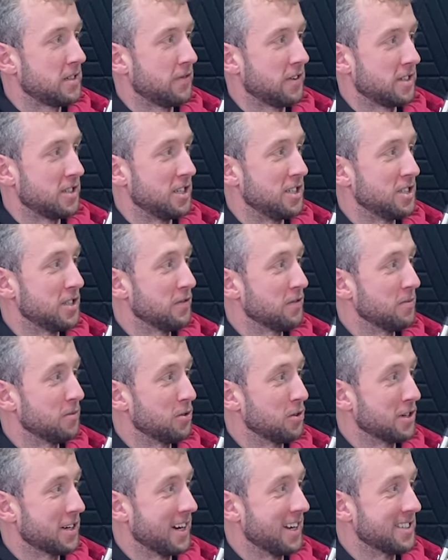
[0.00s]
if I change it from
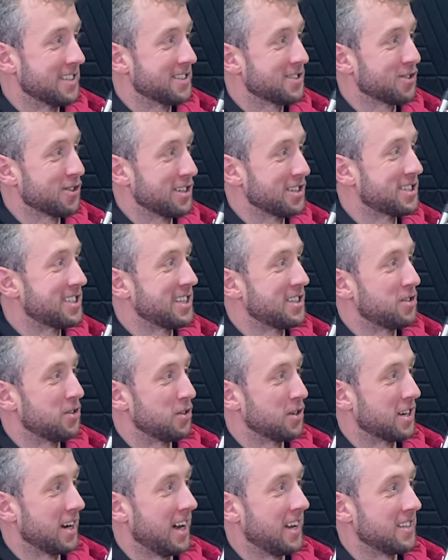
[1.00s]
two grand. So let's say
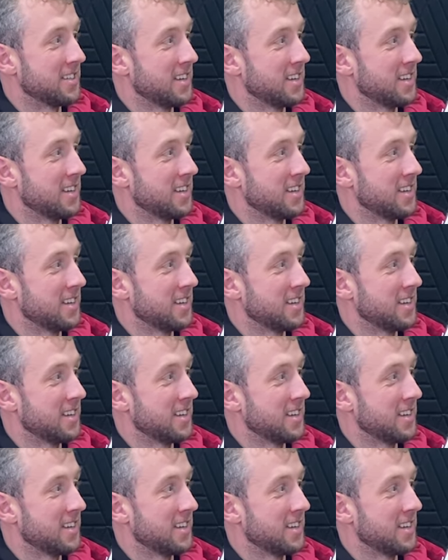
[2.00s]
two grand,